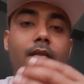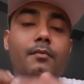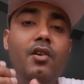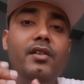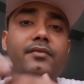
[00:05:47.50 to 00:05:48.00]

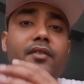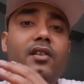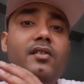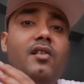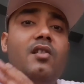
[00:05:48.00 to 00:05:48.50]
money
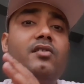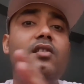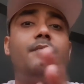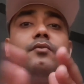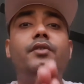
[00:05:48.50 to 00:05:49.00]
for long
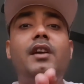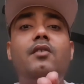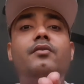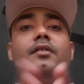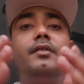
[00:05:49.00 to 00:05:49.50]
term
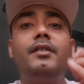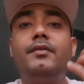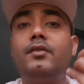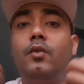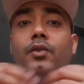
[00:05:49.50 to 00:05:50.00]
without
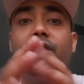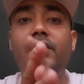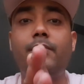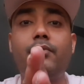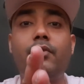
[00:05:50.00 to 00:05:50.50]
even owning
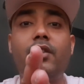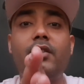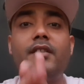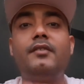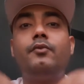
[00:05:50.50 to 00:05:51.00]
the
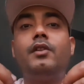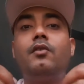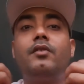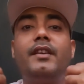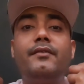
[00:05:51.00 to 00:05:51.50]
product,
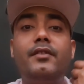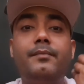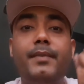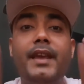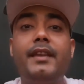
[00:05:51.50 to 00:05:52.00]
without even
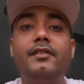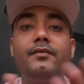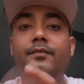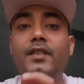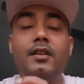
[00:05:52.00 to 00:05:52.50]
paying
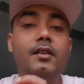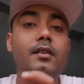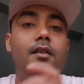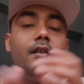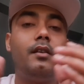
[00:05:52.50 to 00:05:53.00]

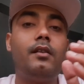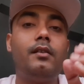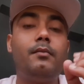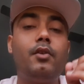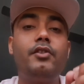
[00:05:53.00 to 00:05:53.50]

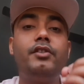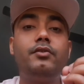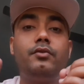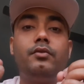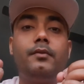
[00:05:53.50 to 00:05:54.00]
money
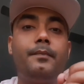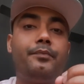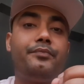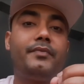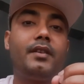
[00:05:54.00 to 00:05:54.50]
to
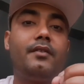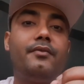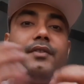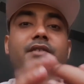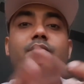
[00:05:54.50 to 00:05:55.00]

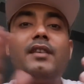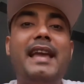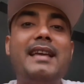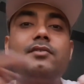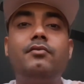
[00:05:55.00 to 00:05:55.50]
Facebook
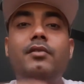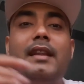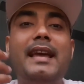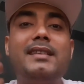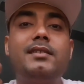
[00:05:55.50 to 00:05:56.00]
ads,
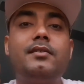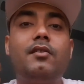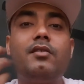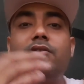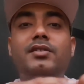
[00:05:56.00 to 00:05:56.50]
Google ads,
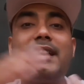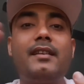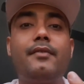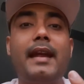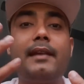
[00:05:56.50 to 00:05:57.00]
or such kind
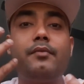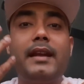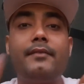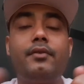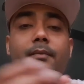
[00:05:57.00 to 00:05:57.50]
of ad
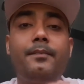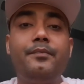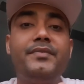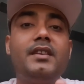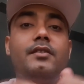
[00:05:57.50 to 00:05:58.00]
platform.
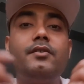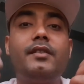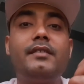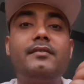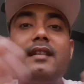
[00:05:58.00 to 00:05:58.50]
You
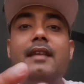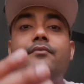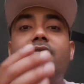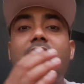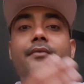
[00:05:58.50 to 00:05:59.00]
can
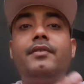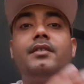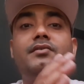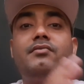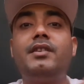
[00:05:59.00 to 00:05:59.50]
drive
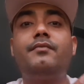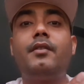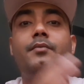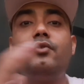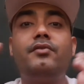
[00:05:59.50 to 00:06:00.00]
traffic straight
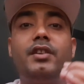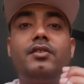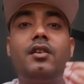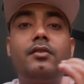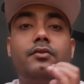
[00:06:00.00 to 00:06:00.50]
from your
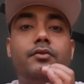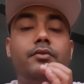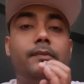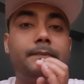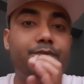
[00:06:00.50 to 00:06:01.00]
TikTok
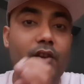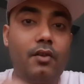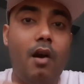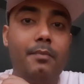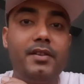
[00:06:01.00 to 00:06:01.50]
to
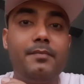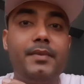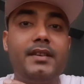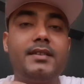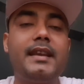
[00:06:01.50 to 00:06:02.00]
your opt-in
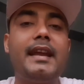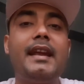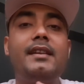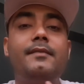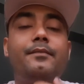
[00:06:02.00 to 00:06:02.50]
page
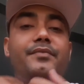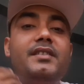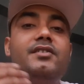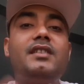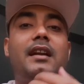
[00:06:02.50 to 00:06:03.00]
and
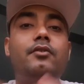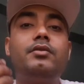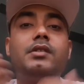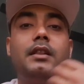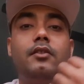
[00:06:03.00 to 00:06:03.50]
start to
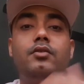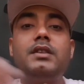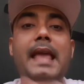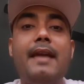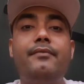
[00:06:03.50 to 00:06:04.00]
sell
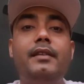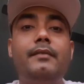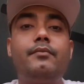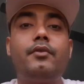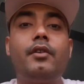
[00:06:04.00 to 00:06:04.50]
those
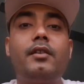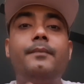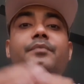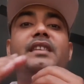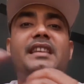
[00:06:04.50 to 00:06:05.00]
affiliate
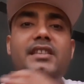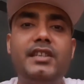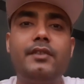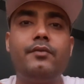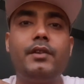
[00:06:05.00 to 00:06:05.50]
product in a
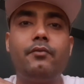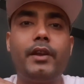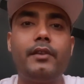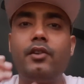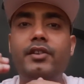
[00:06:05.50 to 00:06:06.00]
genuine
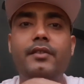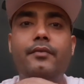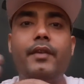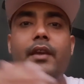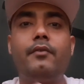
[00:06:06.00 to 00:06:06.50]
way, not in a
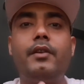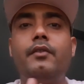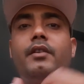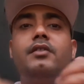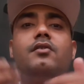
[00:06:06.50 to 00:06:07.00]
fake way.
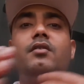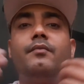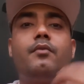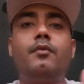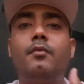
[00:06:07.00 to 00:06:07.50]
Okay,
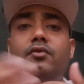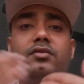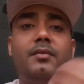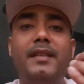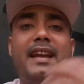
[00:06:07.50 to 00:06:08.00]
don't promote
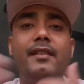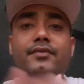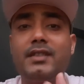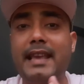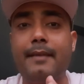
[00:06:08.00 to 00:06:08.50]
some kind of
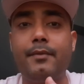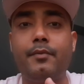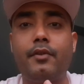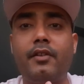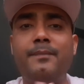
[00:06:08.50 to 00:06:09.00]
scammy
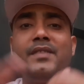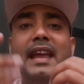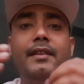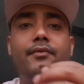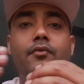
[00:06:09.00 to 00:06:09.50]
product.
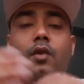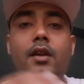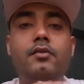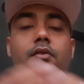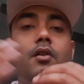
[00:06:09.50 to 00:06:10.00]
And if you
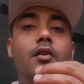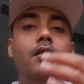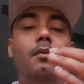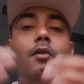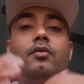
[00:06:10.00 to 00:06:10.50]
want to learn
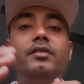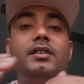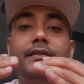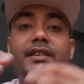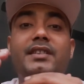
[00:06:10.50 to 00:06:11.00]
about
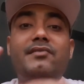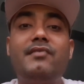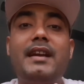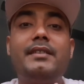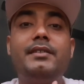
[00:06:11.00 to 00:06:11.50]
this
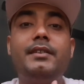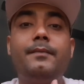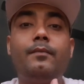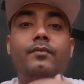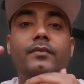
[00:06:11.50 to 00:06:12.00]
strategy